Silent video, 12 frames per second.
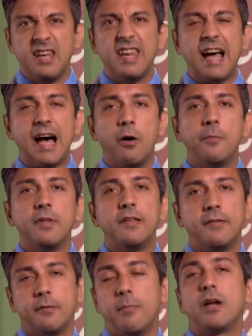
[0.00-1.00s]
Now,
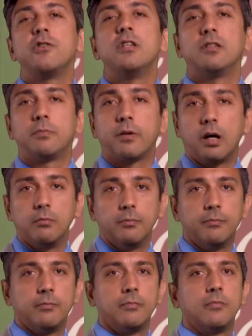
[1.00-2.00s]
this is a much easier
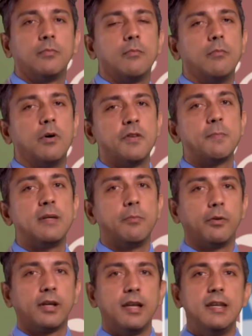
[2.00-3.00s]
problem. Most
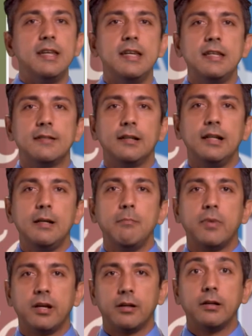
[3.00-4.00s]
people can easily
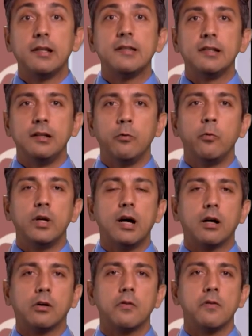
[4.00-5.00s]
immediately see that we
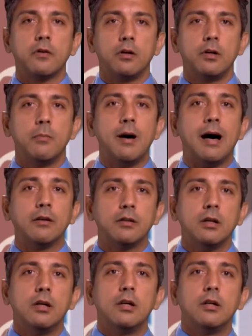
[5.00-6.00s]
are concerned
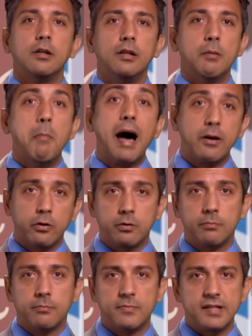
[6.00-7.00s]
about the
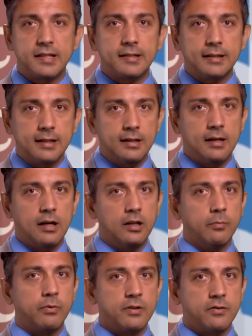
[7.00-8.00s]
minor, 16,
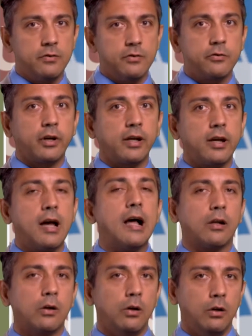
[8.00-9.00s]
and the person who's drinking
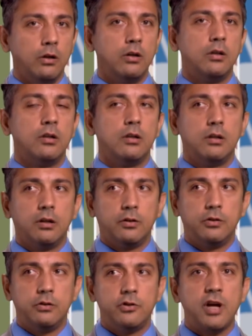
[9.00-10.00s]
alcohol
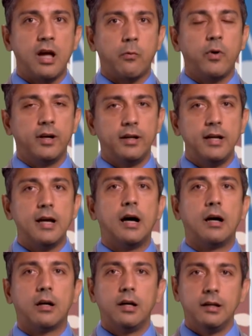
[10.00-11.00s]
to check whether they
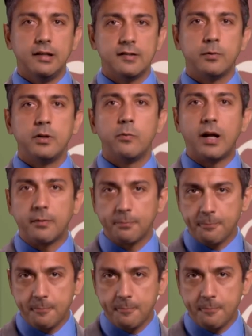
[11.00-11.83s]
are at least 21.